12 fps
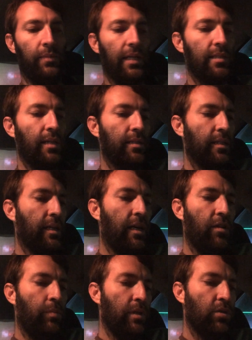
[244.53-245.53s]
That's not the
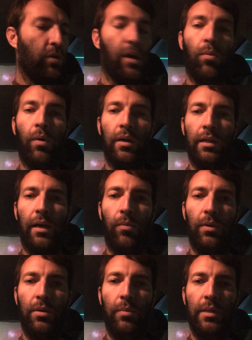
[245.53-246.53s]
kind of mentor I wanted. I
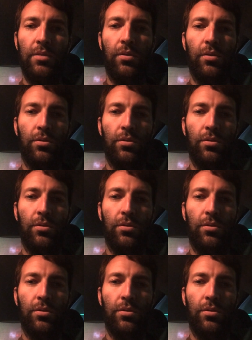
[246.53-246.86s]
want a mentor